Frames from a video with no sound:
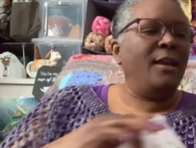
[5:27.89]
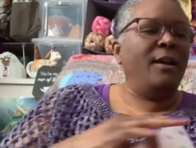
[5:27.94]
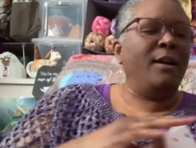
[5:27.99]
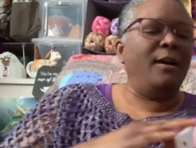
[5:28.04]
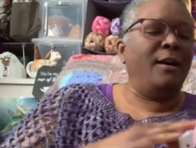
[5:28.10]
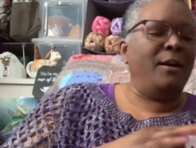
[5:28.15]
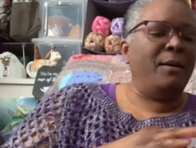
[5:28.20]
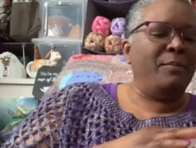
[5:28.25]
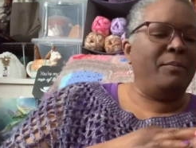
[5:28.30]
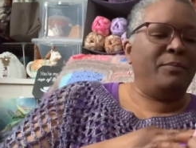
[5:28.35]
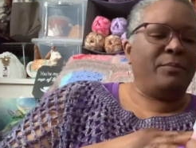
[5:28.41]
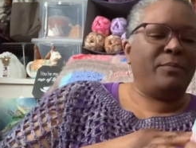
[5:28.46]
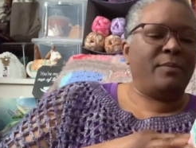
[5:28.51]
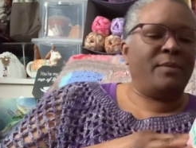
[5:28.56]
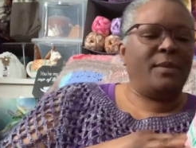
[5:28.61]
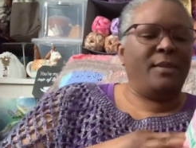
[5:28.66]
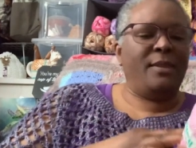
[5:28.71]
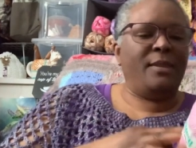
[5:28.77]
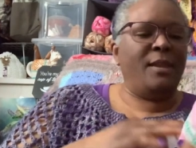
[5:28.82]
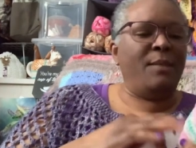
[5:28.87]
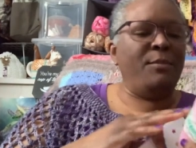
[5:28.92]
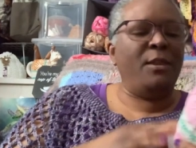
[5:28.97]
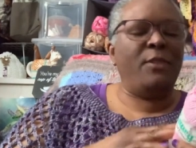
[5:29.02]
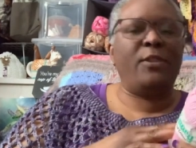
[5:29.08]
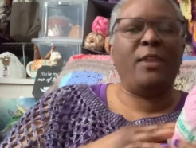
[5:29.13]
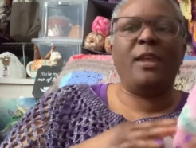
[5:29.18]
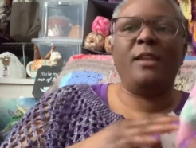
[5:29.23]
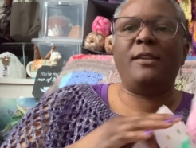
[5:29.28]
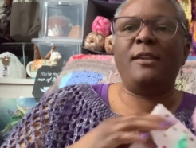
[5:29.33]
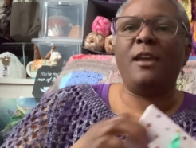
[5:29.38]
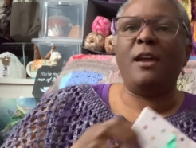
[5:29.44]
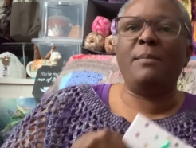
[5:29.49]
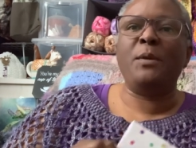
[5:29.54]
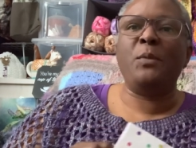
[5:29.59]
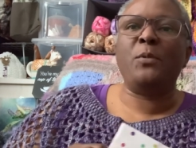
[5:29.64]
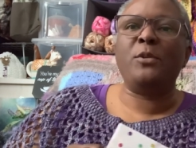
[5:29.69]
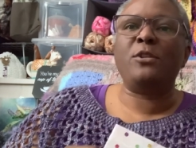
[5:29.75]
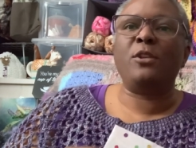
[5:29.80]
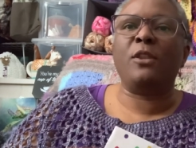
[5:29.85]
Let me think. Tell me
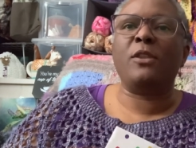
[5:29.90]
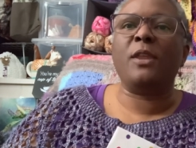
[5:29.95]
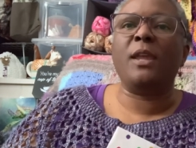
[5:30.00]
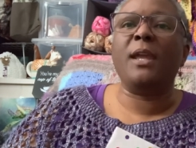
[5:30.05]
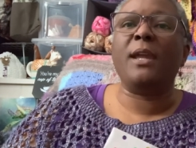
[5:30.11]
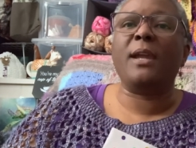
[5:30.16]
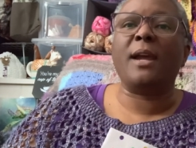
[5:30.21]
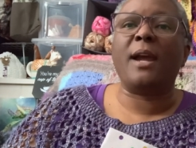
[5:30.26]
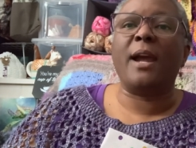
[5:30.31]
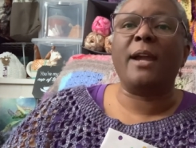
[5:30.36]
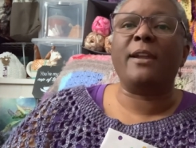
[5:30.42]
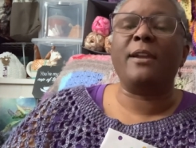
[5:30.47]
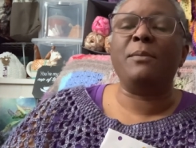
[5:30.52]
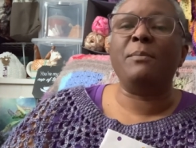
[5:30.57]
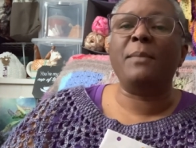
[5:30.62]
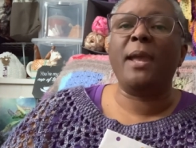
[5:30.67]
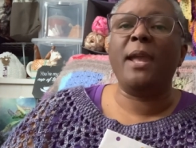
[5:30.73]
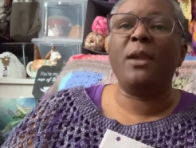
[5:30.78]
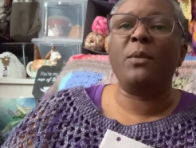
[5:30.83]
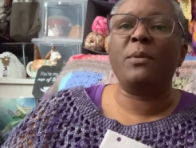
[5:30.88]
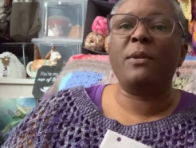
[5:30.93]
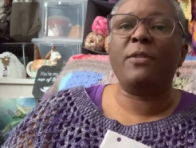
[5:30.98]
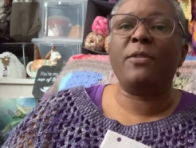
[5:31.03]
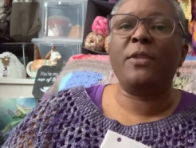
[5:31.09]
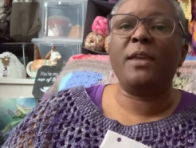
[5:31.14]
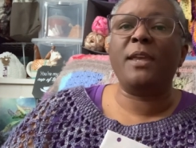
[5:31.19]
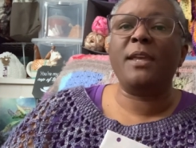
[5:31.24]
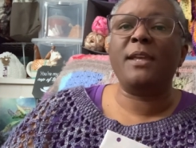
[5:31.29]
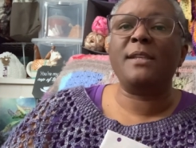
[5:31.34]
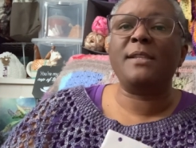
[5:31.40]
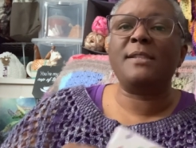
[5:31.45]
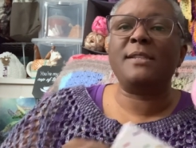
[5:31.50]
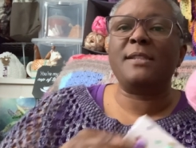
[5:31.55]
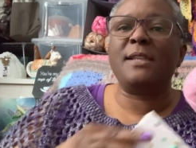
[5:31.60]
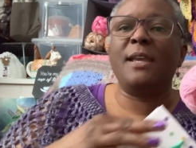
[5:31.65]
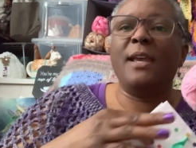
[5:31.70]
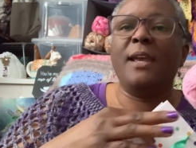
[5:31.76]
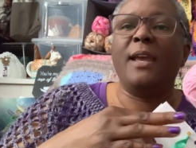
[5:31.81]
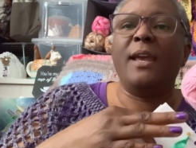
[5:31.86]
what you think I can make with this.
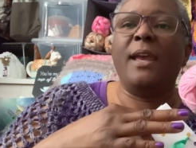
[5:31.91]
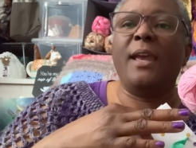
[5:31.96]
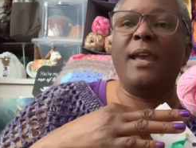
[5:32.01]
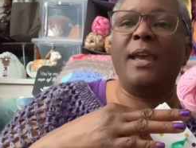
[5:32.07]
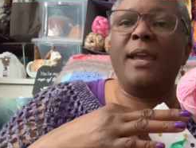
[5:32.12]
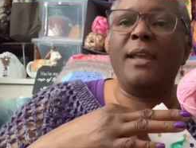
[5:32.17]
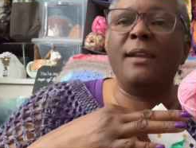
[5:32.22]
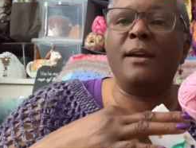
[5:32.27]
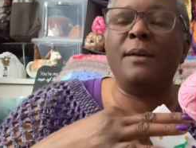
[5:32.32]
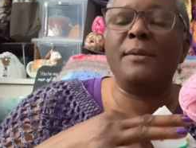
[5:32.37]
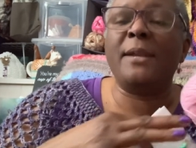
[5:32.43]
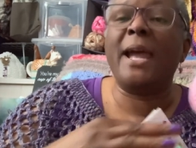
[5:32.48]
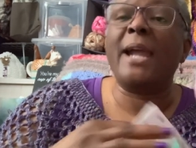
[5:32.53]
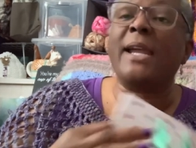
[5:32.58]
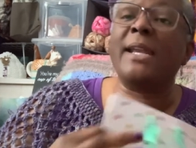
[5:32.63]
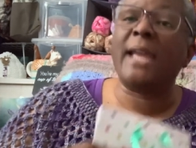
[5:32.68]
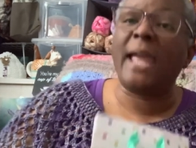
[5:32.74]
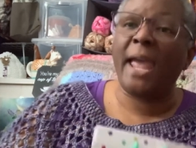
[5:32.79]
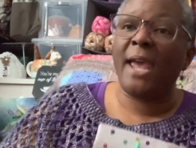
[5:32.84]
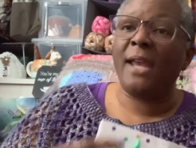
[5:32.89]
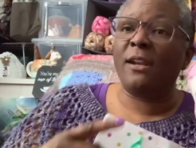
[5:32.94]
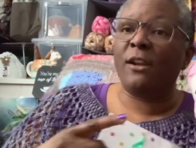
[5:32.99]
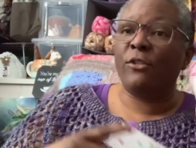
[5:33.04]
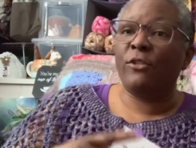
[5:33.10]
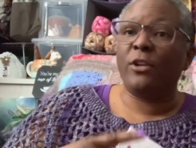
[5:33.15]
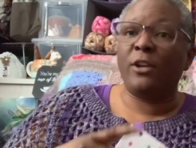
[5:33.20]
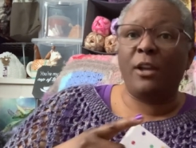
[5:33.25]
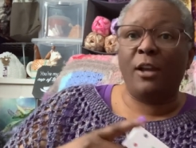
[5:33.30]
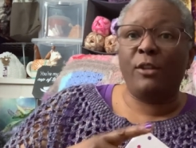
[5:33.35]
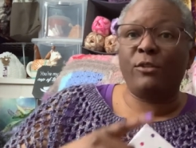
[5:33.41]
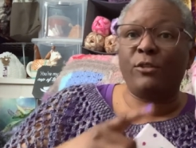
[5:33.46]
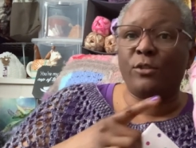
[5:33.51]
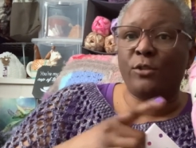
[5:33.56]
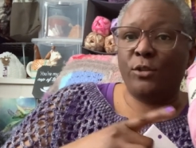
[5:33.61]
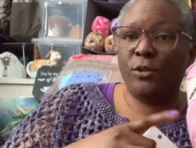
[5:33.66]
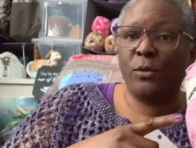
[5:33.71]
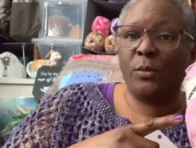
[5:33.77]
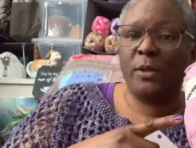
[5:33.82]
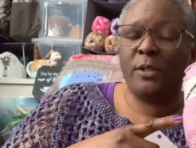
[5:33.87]
And I can add other colors
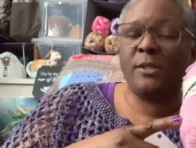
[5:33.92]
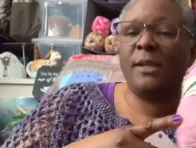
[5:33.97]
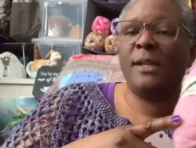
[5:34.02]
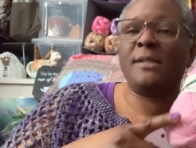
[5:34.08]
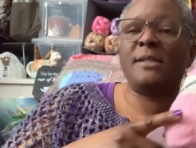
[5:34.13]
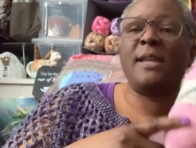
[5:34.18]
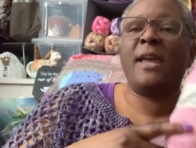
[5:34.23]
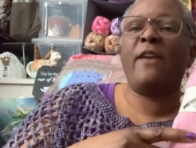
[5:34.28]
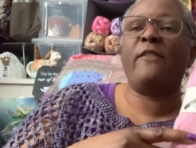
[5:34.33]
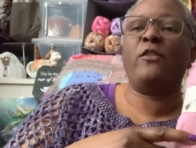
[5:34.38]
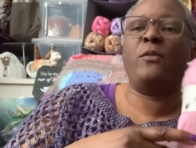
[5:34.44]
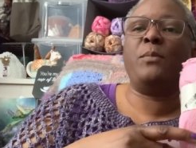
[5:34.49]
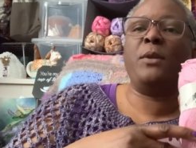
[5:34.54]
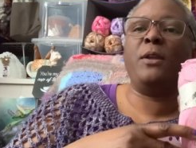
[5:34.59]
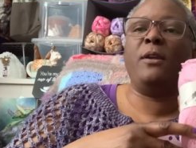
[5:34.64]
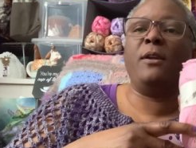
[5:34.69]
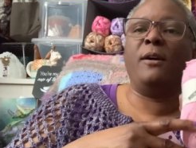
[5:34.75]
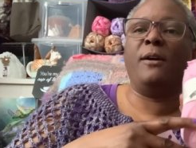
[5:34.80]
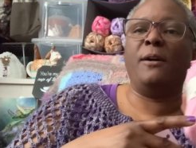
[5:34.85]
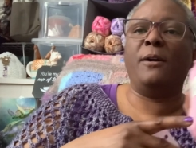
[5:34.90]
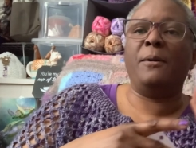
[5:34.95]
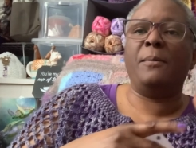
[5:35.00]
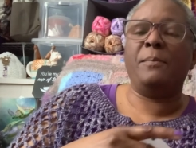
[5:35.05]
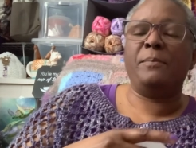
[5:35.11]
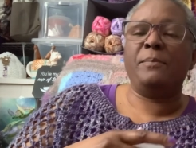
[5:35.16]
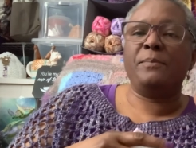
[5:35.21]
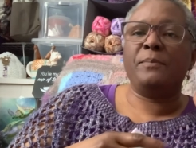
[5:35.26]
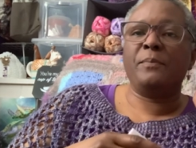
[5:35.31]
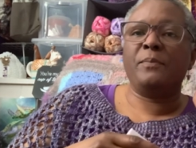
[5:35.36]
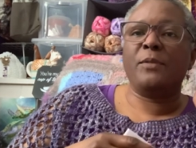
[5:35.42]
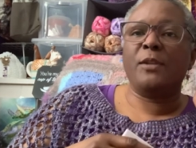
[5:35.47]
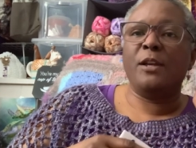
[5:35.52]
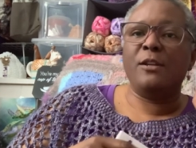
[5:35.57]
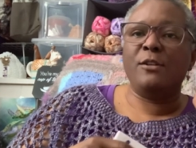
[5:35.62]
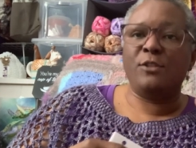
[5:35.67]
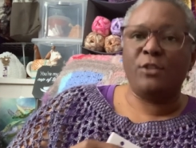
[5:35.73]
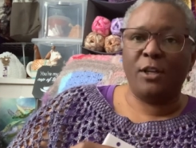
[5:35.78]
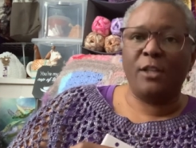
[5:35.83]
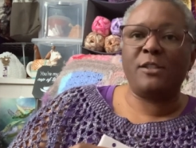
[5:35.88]
to it. So it doesn't have to be
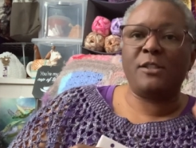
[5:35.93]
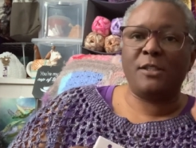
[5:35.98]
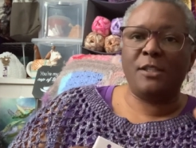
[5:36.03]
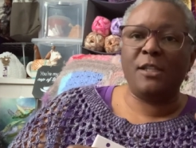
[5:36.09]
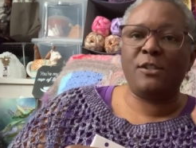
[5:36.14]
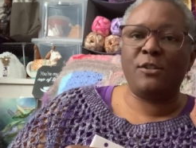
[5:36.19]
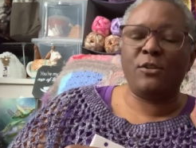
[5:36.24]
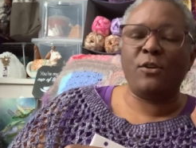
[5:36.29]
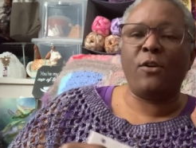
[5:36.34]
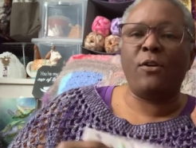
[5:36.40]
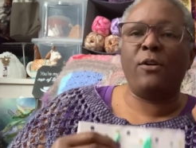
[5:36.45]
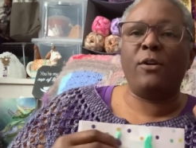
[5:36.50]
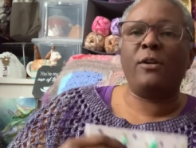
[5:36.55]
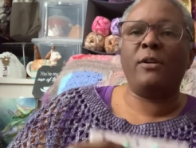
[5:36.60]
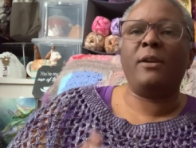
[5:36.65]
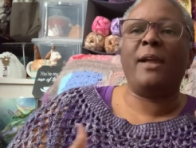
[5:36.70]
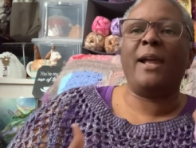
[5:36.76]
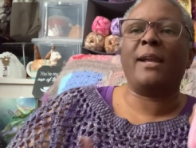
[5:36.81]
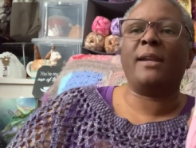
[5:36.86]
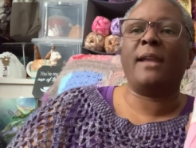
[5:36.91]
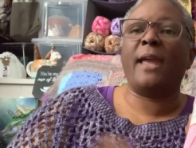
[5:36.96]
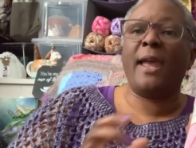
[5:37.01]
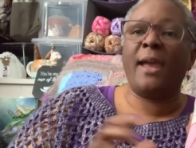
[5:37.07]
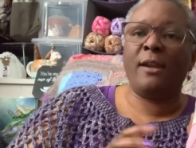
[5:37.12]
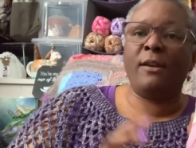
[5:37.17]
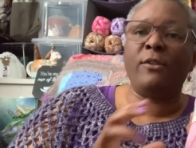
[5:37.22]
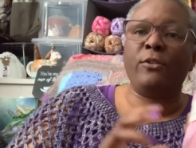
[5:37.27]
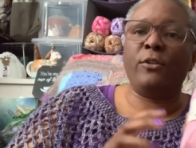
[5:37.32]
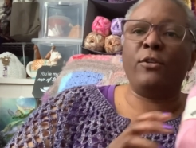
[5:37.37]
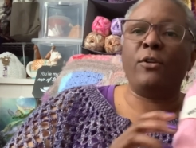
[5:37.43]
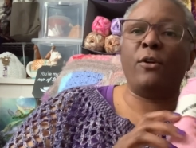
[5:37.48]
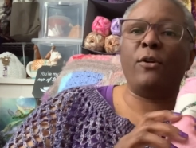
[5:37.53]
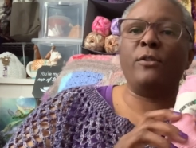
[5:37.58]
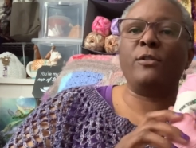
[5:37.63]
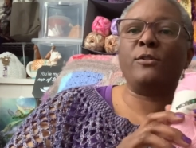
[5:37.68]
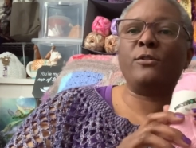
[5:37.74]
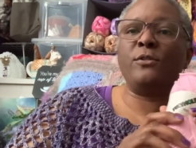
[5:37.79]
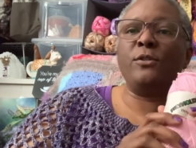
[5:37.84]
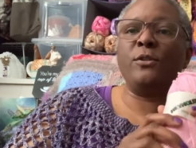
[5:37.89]
just this yarn. I can add other
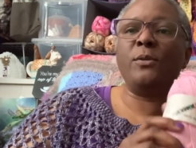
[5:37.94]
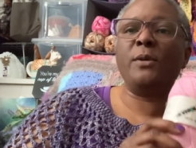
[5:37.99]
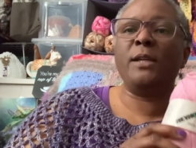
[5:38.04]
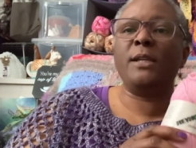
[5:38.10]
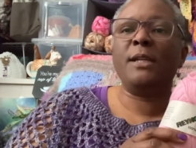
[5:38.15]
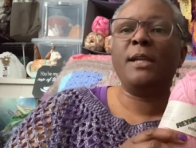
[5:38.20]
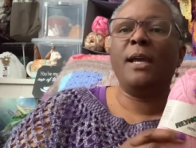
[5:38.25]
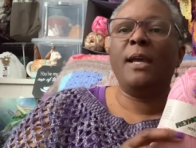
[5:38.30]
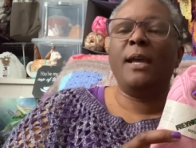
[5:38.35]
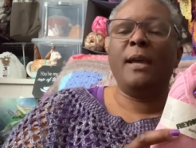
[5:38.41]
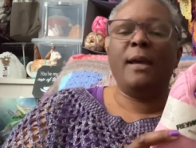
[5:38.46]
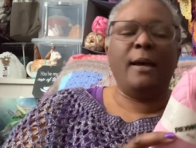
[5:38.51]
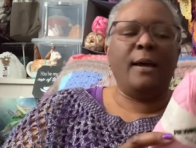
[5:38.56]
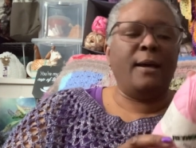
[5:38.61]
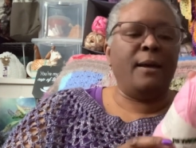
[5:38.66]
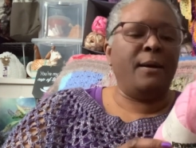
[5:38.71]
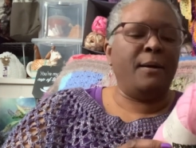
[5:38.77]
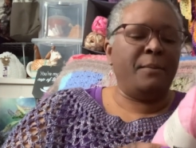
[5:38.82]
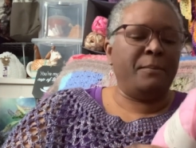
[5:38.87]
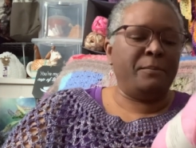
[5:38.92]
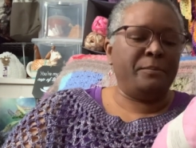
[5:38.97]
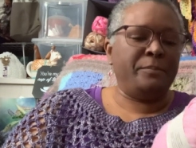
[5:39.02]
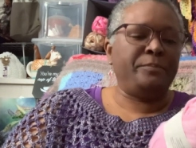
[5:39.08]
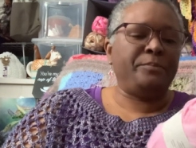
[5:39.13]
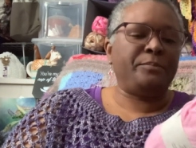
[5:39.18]
yarns to it and